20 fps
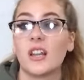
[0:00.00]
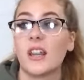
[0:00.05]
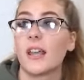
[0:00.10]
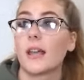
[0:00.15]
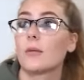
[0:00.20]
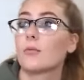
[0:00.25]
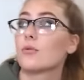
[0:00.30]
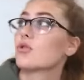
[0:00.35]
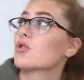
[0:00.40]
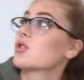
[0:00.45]
Like,
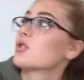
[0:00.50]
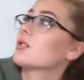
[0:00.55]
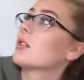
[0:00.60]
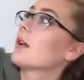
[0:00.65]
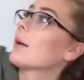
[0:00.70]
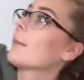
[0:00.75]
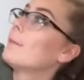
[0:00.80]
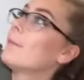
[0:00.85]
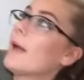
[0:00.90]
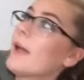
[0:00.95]
it was just
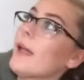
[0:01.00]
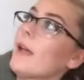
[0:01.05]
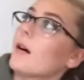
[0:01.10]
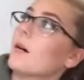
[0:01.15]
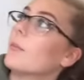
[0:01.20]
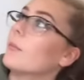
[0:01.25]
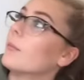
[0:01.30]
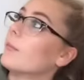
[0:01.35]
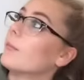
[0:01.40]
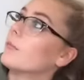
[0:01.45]
like,
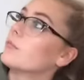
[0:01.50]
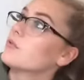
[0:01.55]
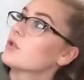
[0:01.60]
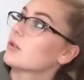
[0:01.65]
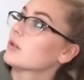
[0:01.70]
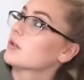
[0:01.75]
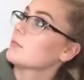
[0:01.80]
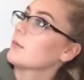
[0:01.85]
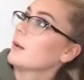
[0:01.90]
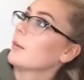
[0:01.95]
bam,
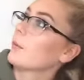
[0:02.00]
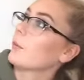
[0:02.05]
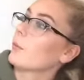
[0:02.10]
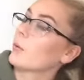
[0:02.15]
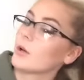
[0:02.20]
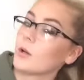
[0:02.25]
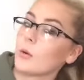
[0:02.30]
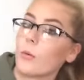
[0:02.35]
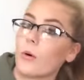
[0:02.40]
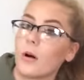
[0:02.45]
Justin Bieber
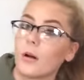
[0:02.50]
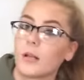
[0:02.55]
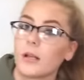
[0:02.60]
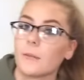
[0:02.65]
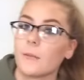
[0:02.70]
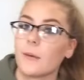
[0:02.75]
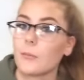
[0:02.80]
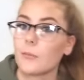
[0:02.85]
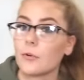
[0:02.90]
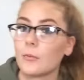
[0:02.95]
when he walked in
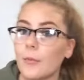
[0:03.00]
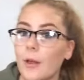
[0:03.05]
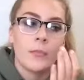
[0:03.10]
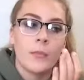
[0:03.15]
my room.